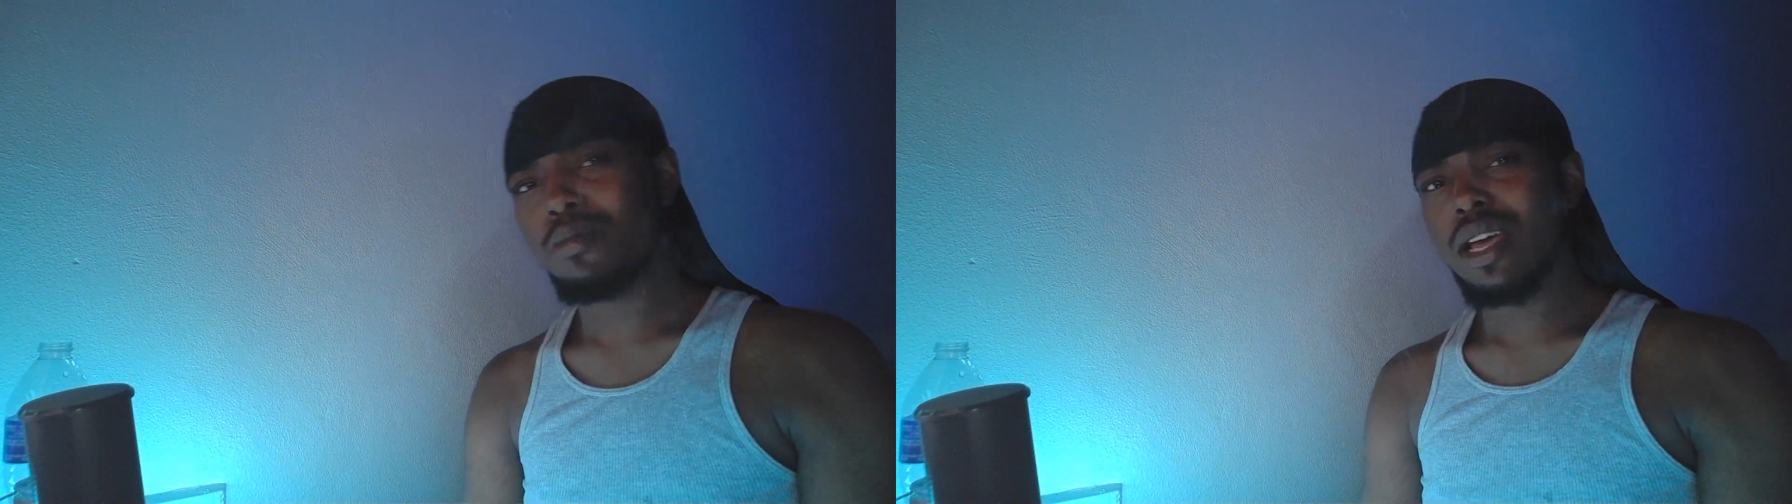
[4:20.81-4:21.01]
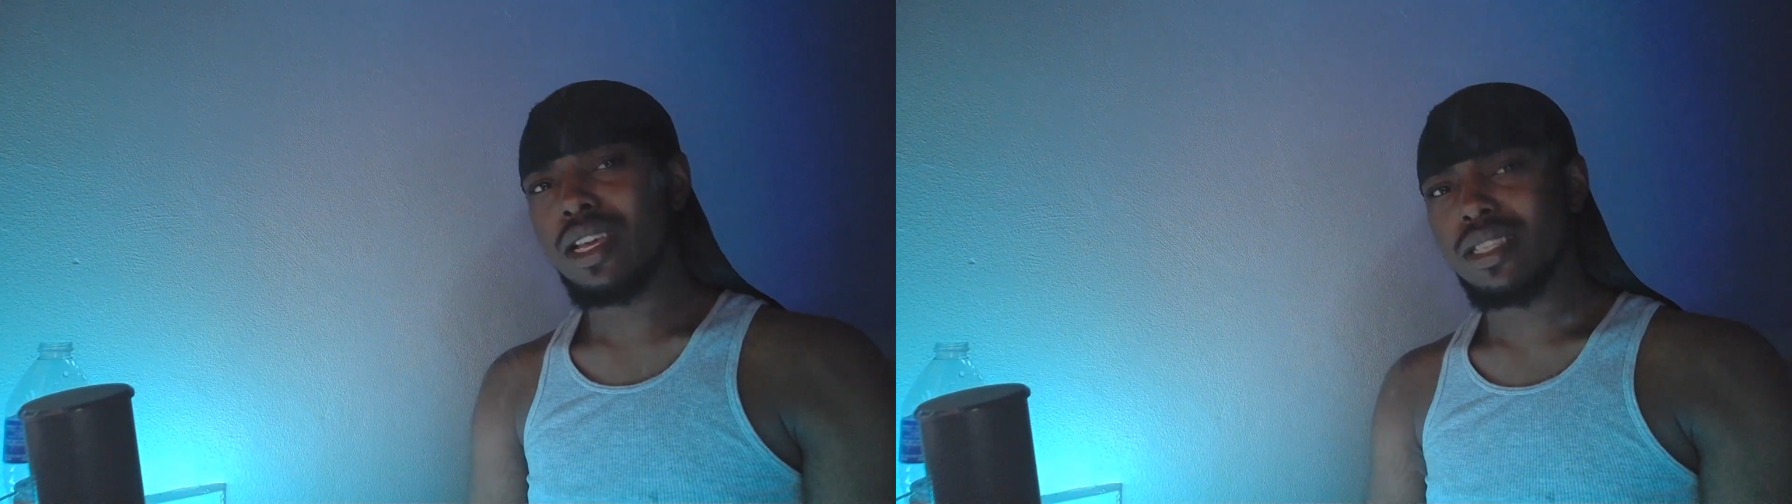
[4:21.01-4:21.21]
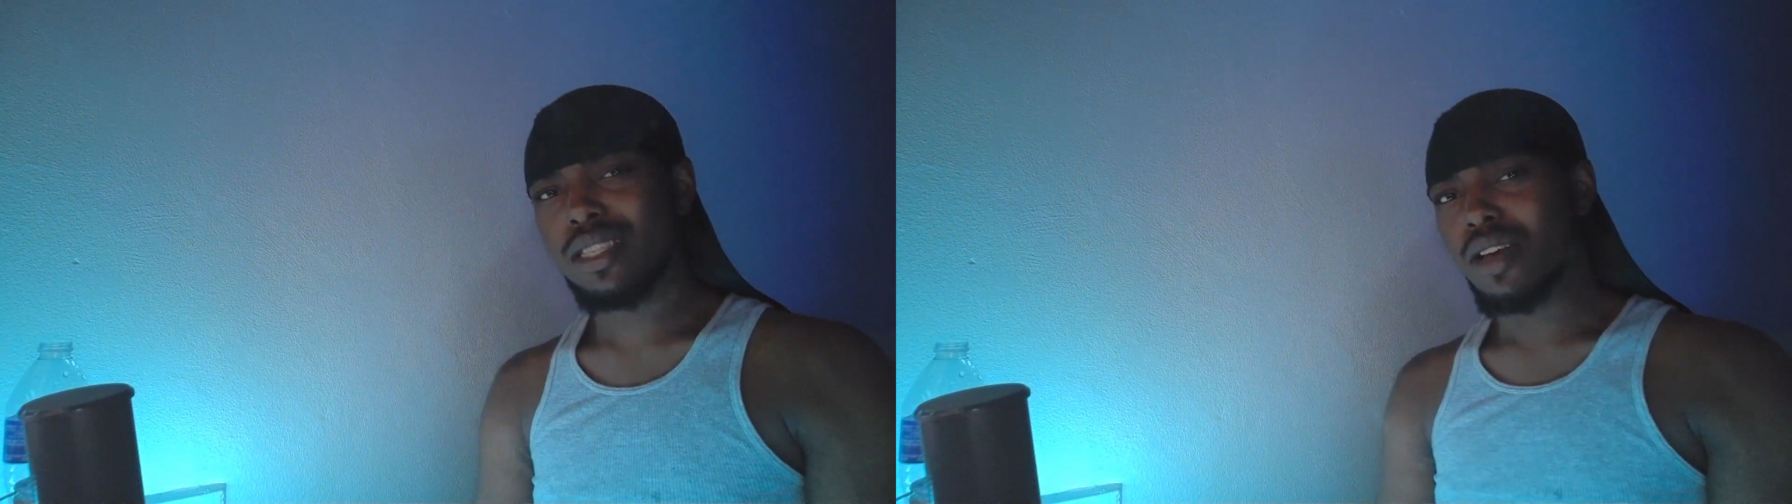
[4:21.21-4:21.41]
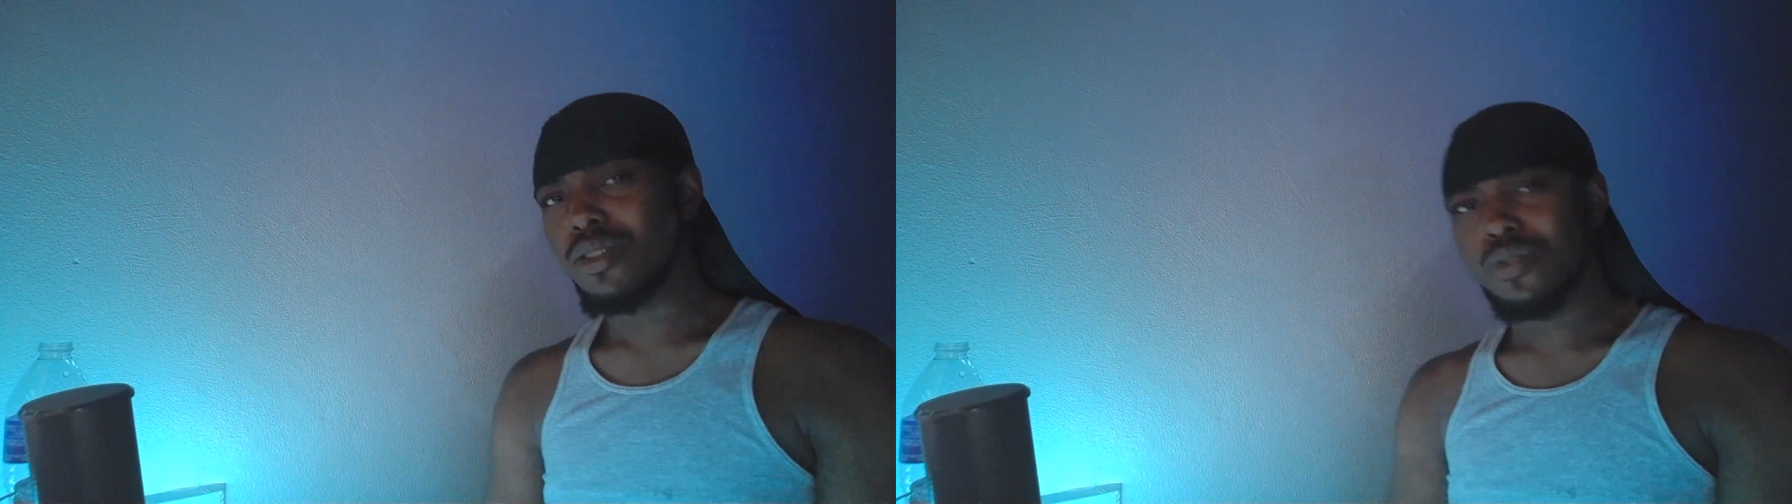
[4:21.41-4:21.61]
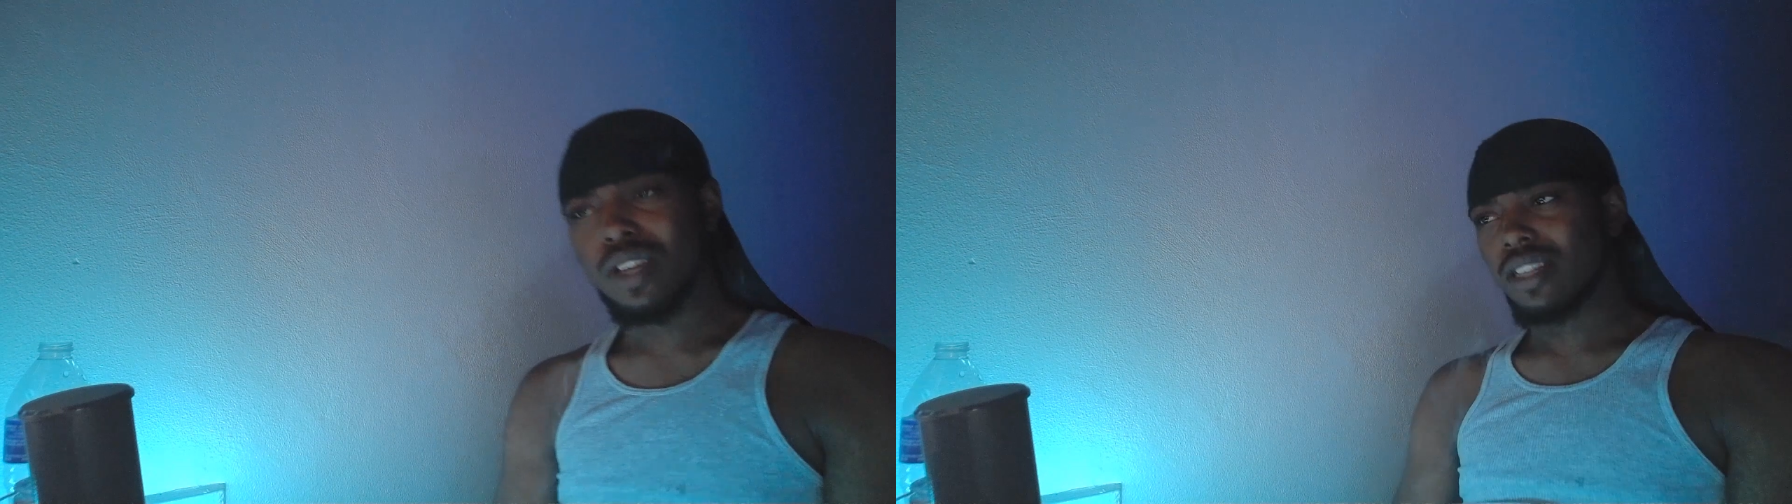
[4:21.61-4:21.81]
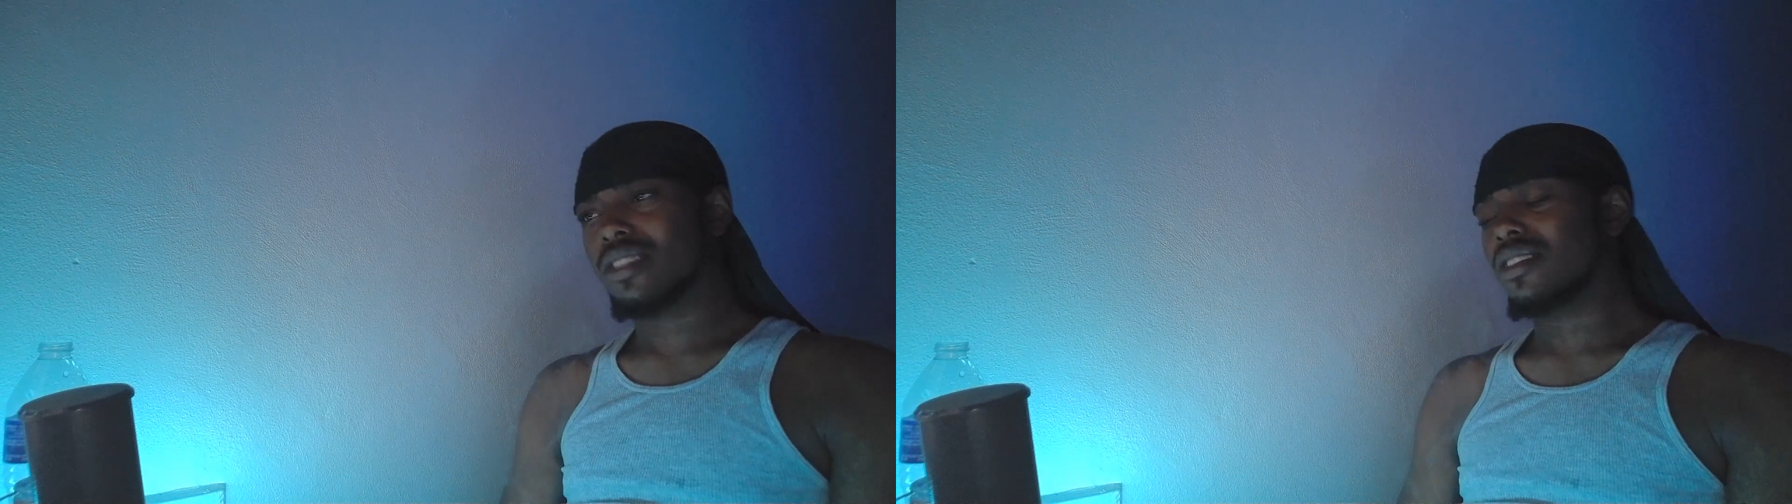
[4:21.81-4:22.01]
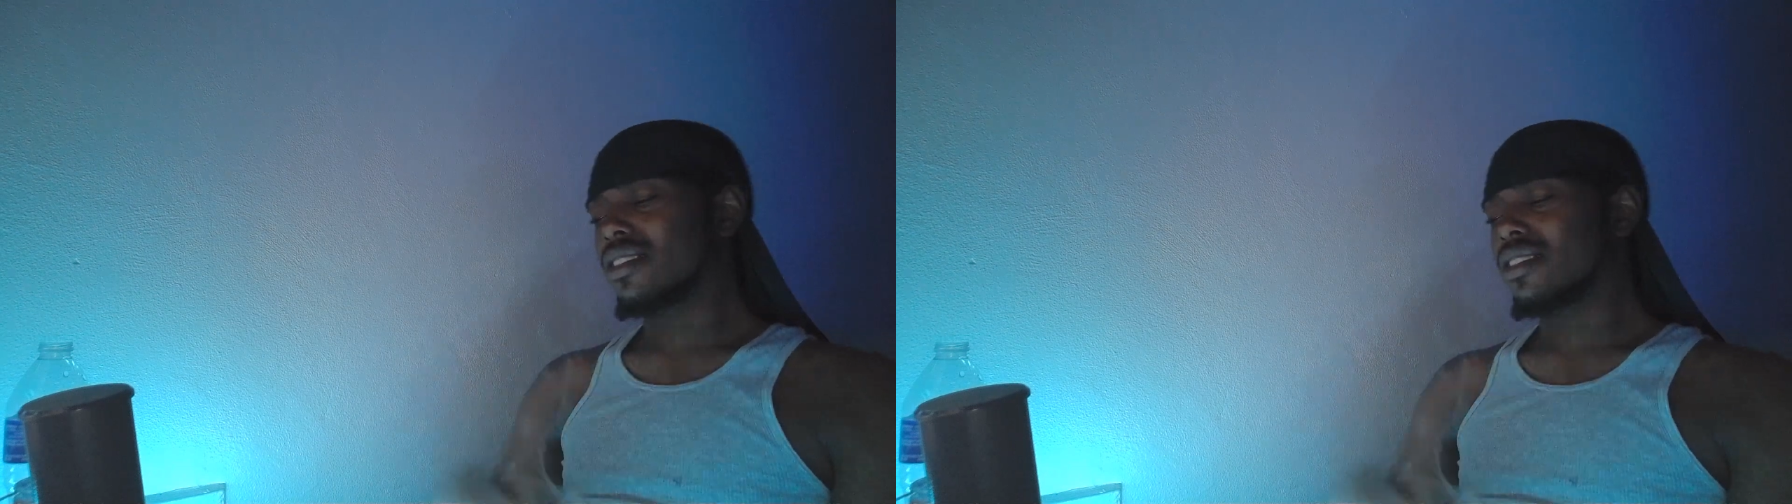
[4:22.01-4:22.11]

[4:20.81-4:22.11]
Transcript: ass sound effects.